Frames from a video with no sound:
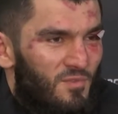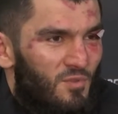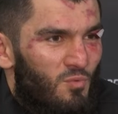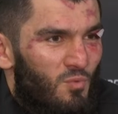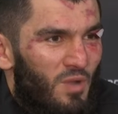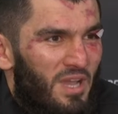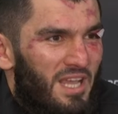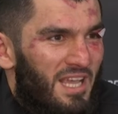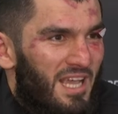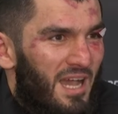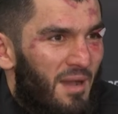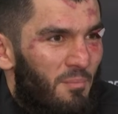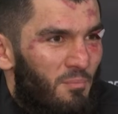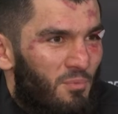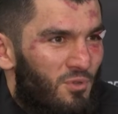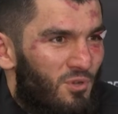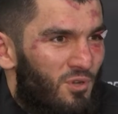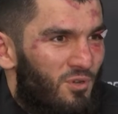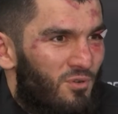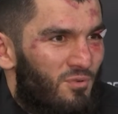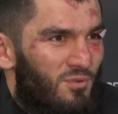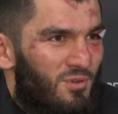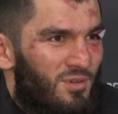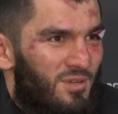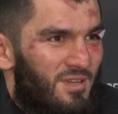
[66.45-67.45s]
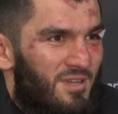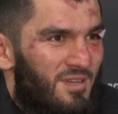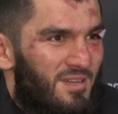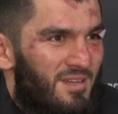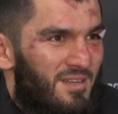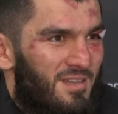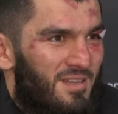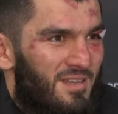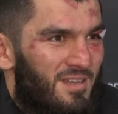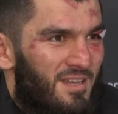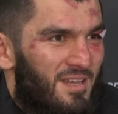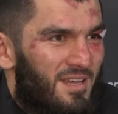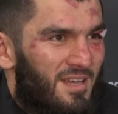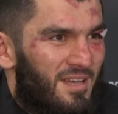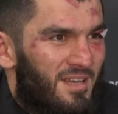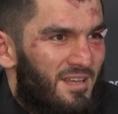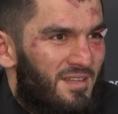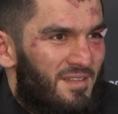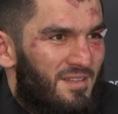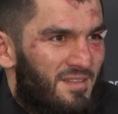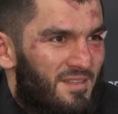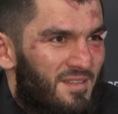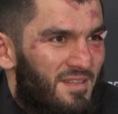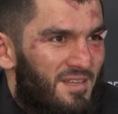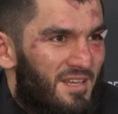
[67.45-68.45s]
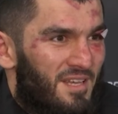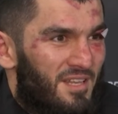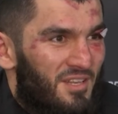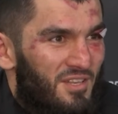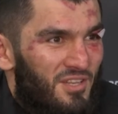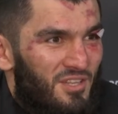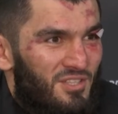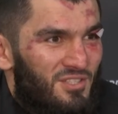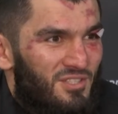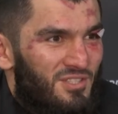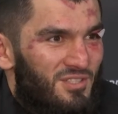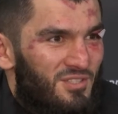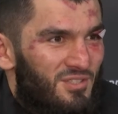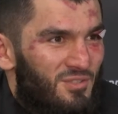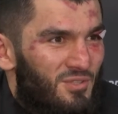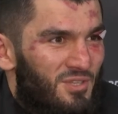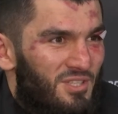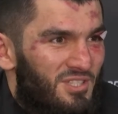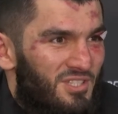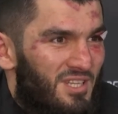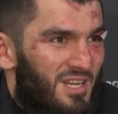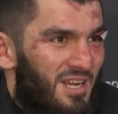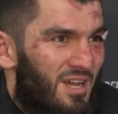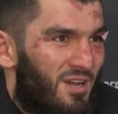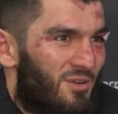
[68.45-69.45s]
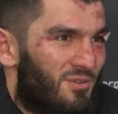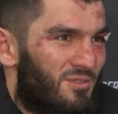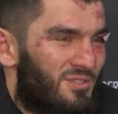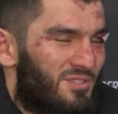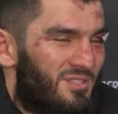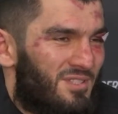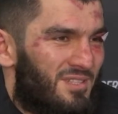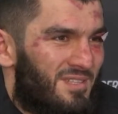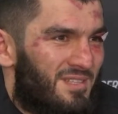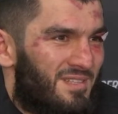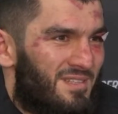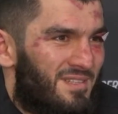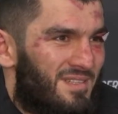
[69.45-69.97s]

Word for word: wake up, you know, in this these rounds.